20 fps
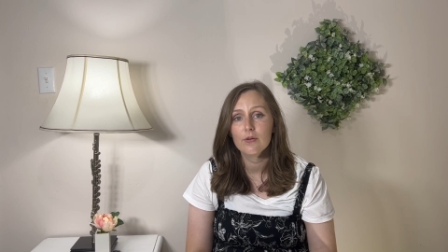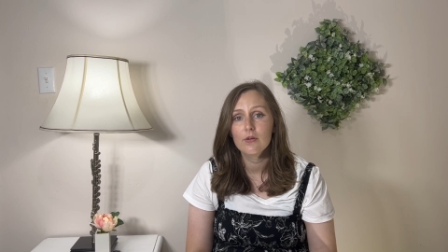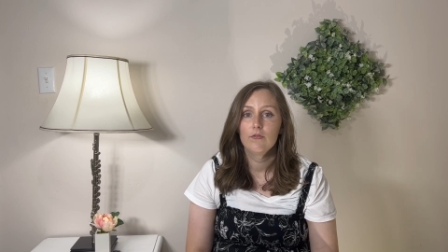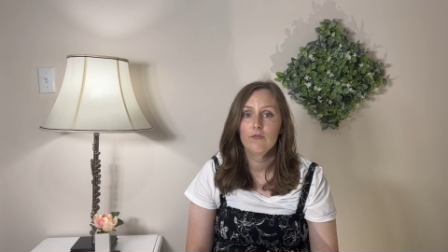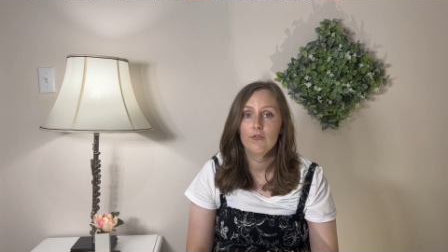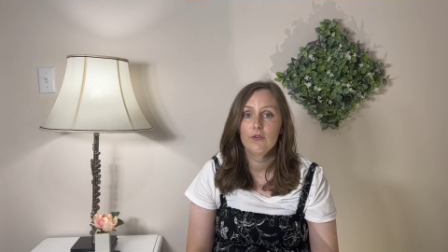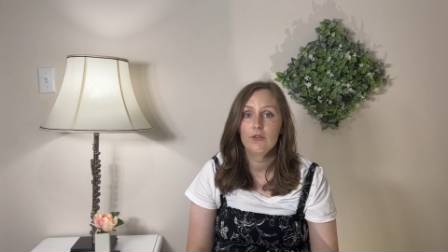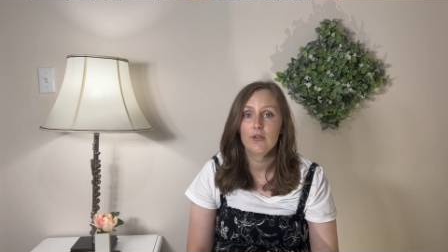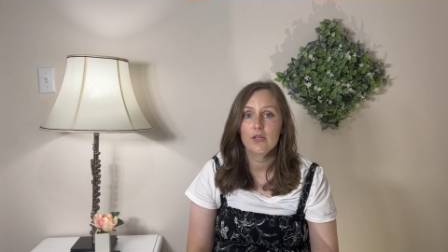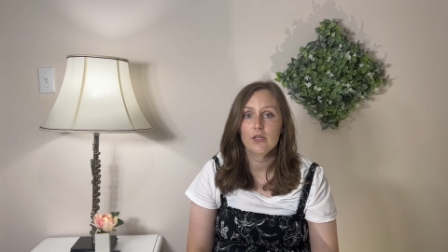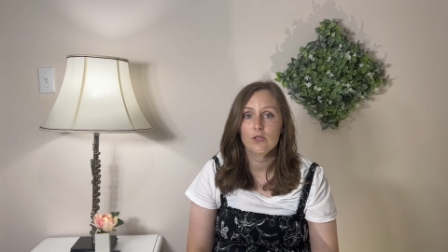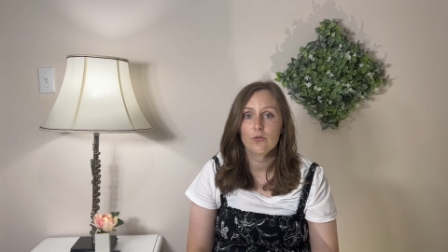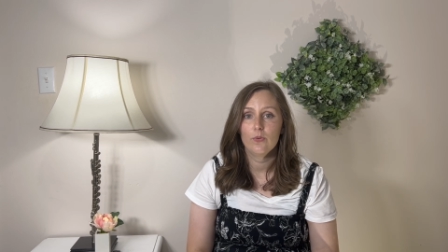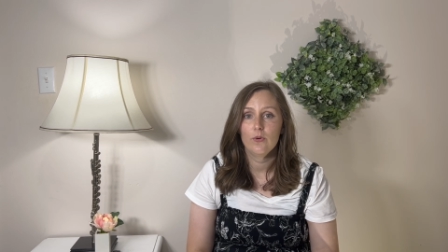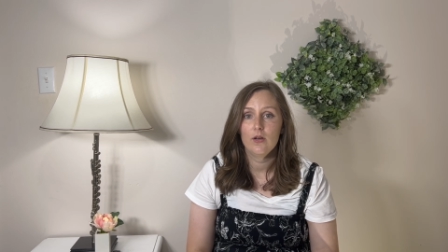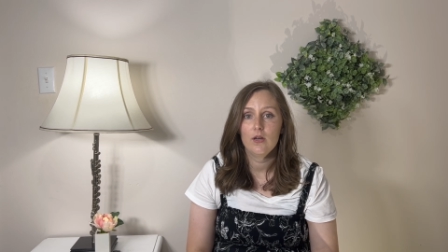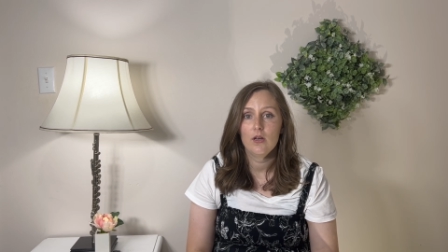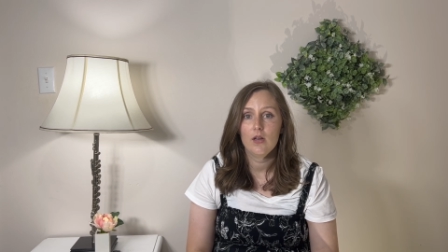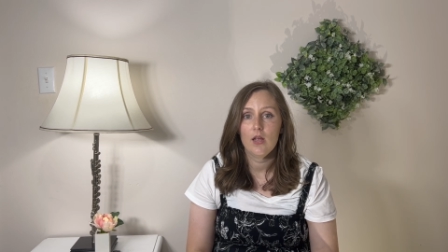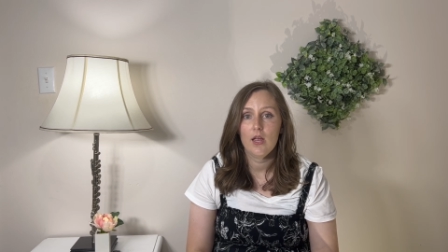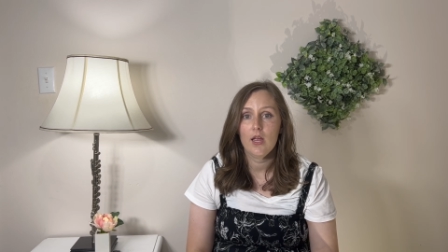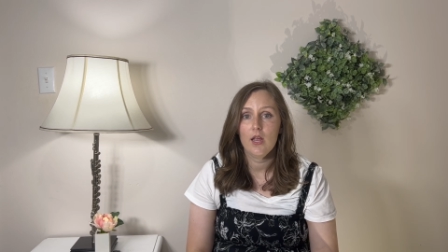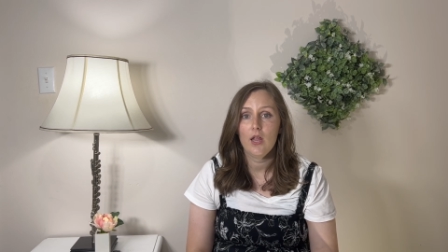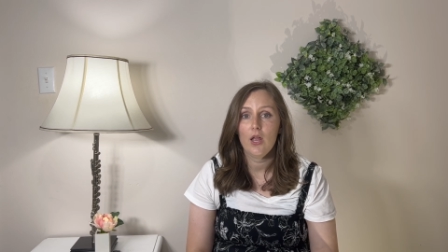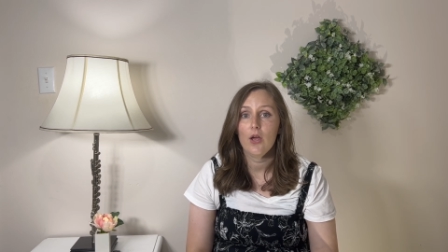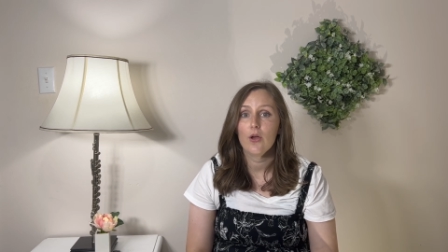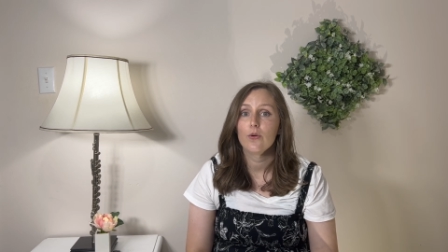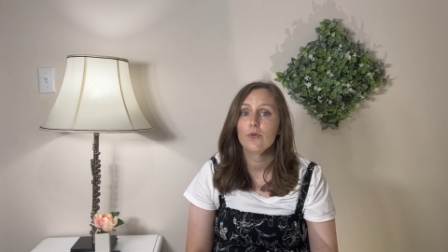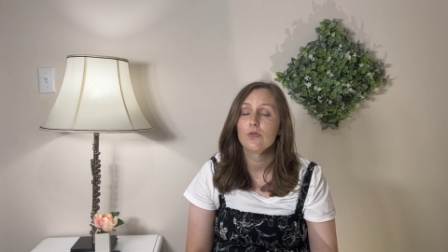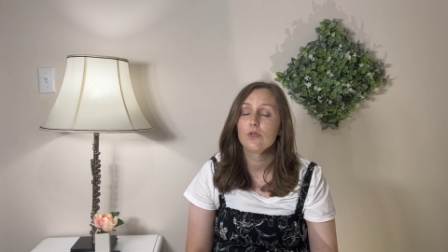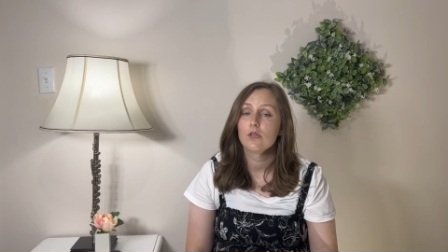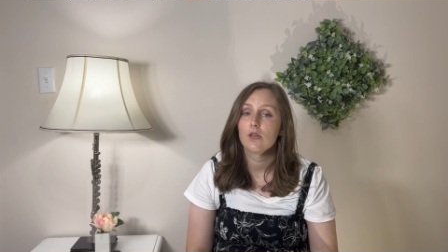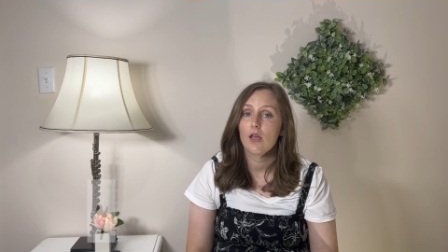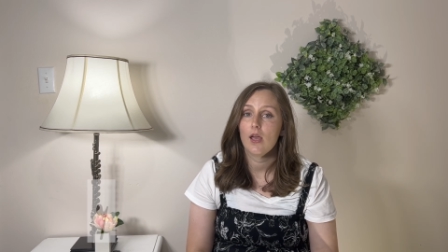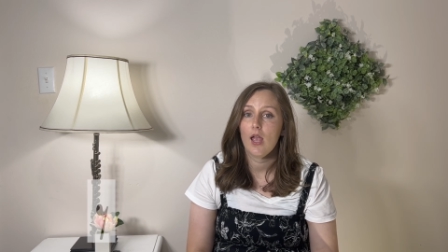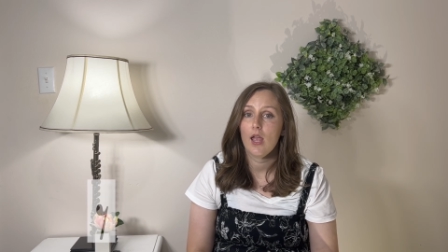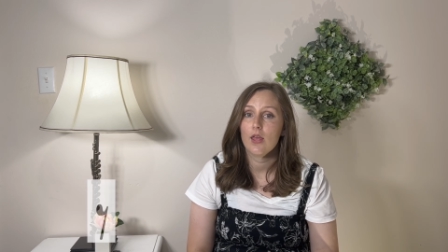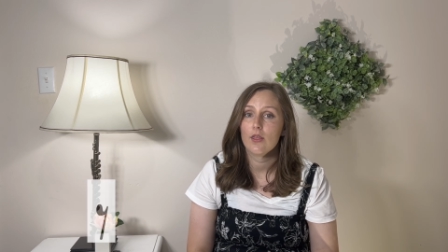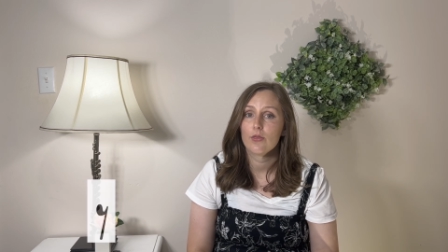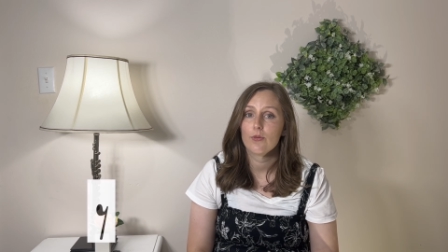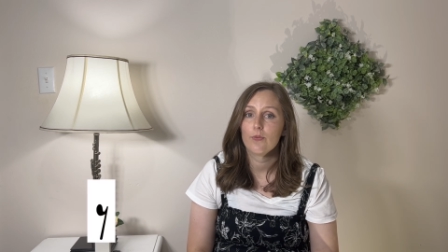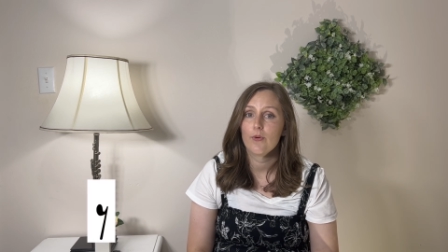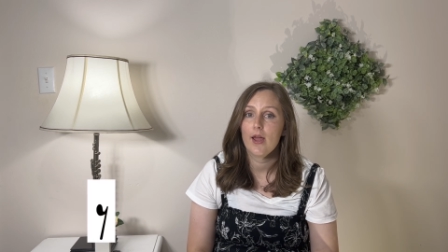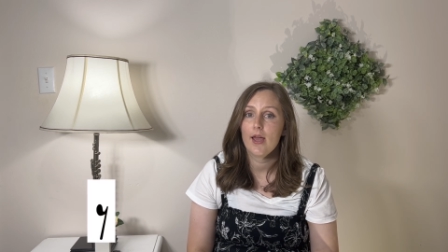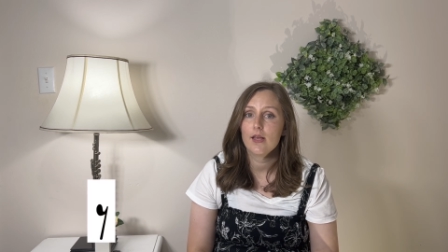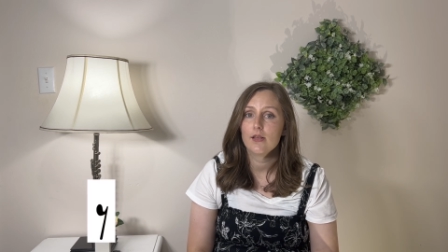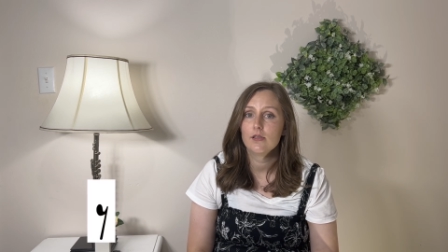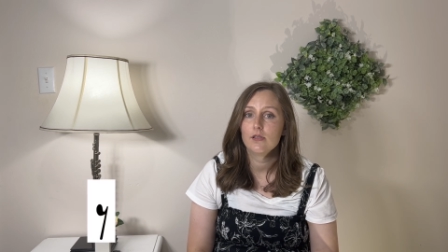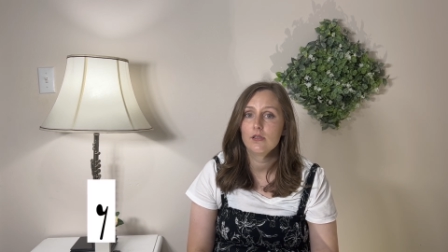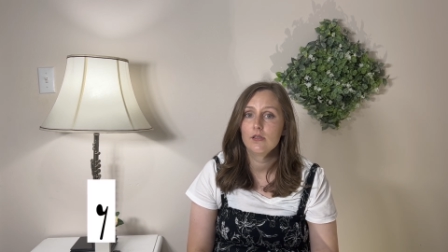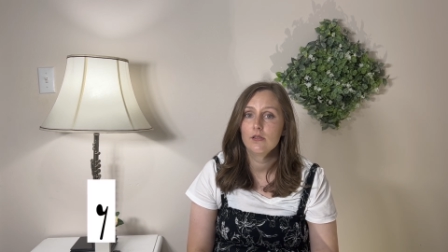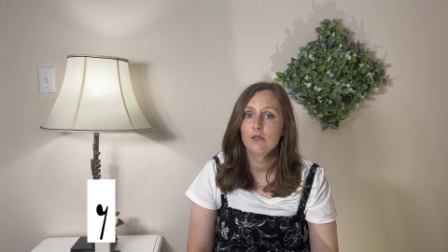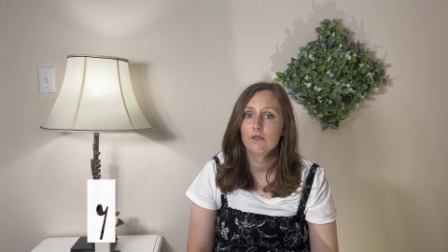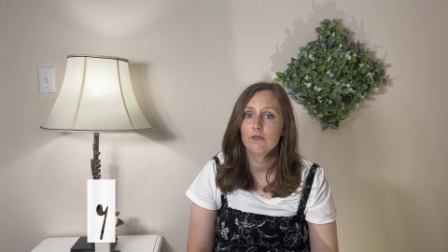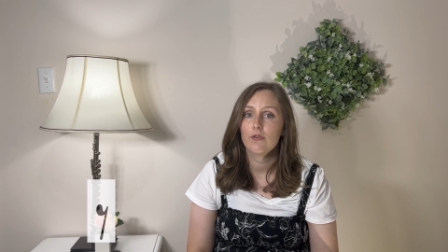For this one, it goes 8th rest,